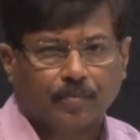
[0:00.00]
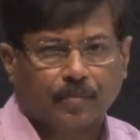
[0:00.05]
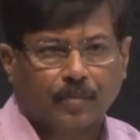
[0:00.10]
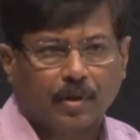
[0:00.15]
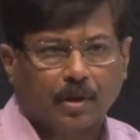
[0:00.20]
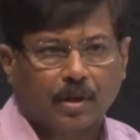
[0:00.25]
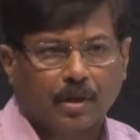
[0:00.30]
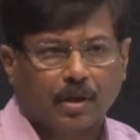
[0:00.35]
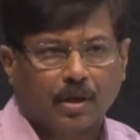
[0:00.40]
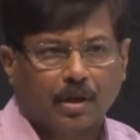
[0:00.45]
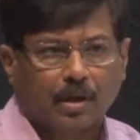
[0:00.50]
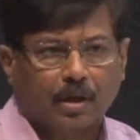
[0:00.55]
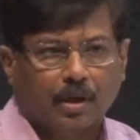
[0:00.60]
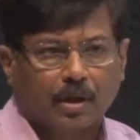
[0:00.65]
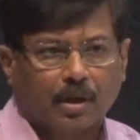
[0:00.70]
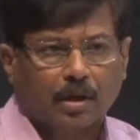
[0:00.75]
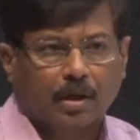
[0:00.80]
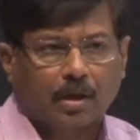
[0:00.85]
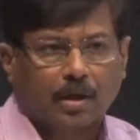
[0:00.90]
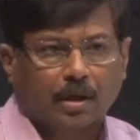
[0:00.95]
Chakra
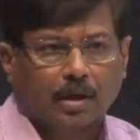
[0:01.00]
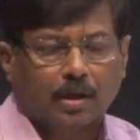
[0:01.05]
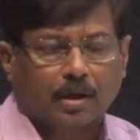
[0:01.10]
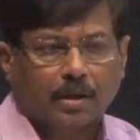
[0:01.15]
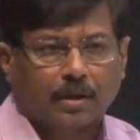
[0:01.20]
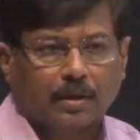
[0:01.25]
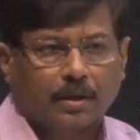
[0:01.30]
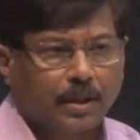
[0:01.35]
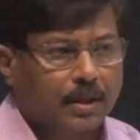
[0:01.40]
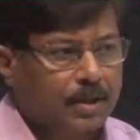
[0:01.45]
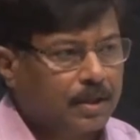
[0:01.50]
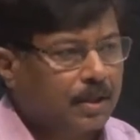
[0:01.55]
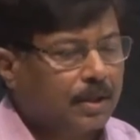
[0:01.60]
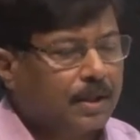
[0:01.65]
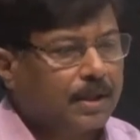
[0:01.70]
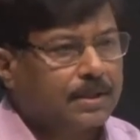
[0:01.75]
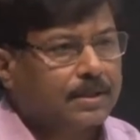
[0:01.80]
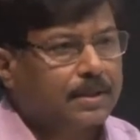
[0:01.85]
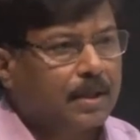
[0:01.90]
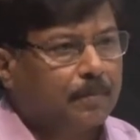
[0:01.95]
and
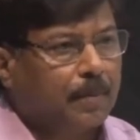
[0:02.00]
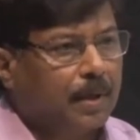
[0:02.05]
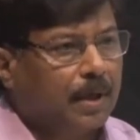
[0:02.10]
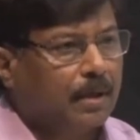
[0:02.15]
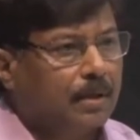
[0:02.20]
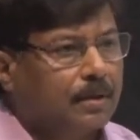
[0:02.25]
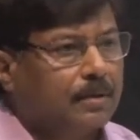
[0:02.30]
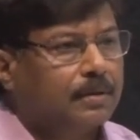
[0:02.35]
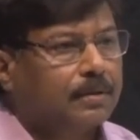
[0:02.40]
Shushustra